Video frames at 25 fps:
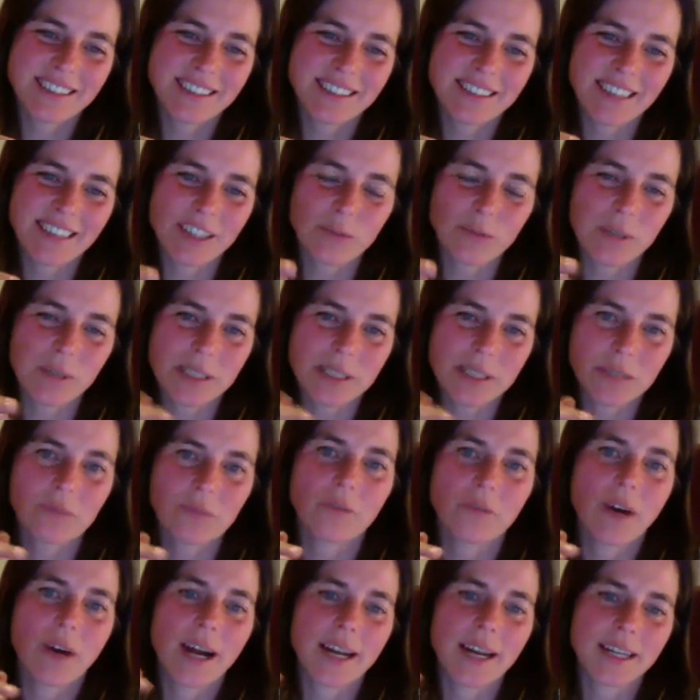will
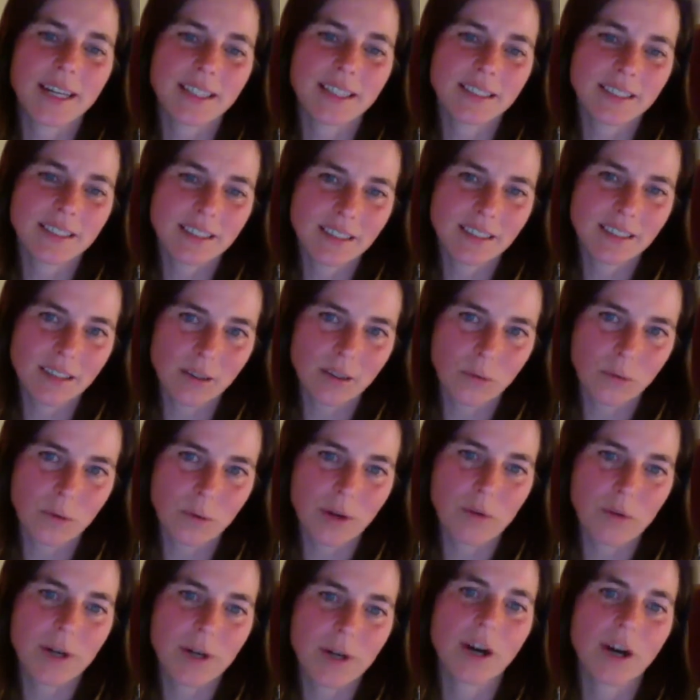define where
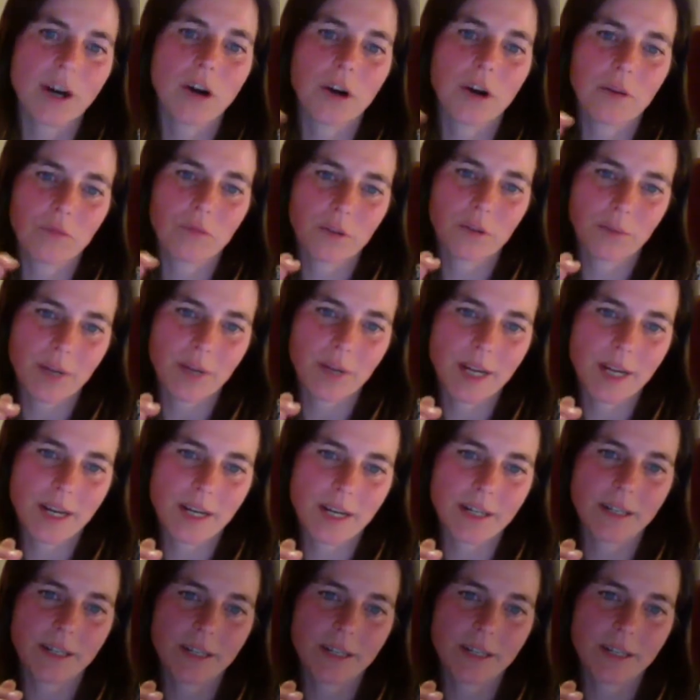we're going from here.